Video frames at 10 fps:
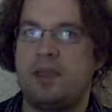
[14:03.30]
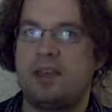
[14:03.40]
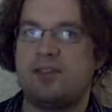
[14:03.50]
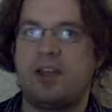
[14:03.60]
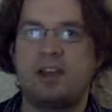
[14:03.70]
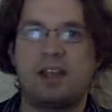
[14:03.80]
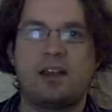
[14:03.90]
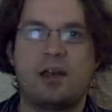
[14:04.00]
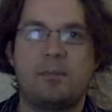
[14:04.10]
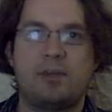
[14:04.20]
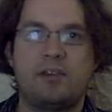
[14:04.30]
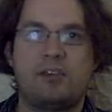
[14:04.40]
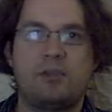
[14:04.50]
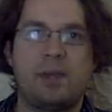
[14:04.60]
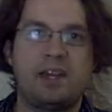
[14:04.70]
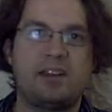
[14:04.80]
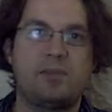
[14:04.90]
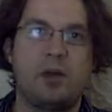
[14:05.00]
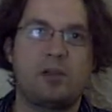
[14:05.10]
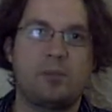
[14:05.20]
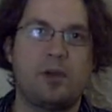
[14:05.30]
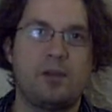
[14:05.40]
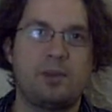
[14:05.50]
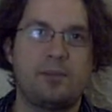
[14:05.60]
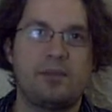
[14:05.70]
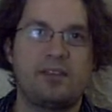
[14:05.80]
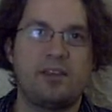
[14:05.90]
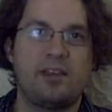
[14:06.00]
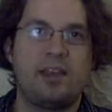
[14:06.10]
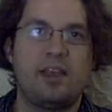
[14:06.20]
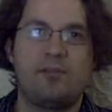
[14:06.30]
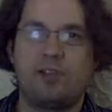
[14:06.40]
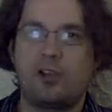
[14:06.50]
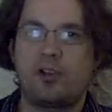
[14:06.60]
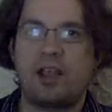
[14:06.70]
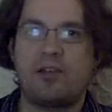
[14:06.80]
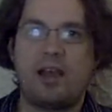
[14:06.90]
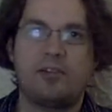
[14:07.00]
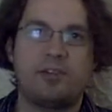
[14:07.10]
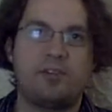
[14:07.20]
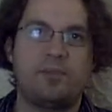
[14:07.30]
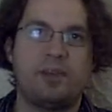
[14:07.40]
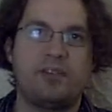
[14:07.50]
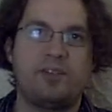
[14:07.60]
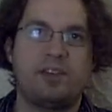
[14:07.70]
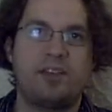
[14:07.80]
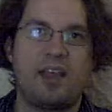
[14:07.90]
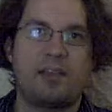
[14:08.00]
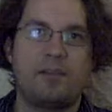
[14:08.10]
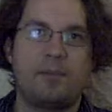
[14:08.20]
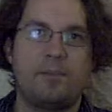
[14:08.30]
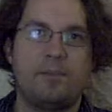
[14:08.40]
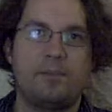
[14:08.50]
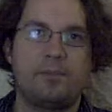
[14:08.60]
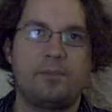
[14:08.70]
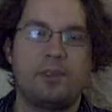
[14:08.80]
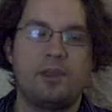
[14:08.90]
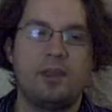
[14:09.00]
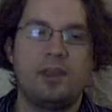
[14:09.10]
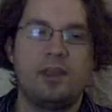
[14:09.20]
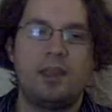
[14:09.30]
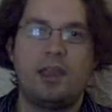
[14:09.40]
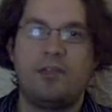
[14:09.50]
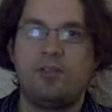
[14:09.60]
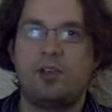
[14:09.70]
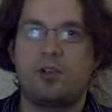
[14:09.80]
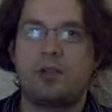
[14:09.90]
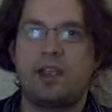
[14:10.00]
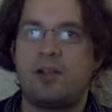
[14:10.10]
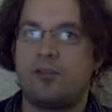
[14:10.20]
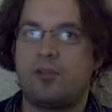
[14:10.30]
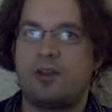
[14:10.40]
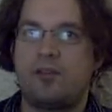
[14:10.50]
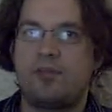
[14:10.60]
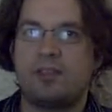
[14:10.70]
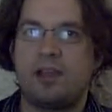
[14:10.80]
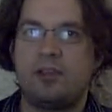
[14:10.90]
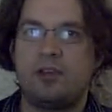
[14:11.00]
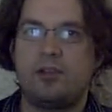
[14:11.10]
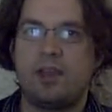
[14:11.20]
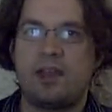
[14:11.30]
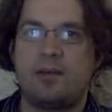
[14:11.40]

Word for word: and dividing it up into many smaller problems and figuring out how those bits fit together, if you're careful enough with how you do that,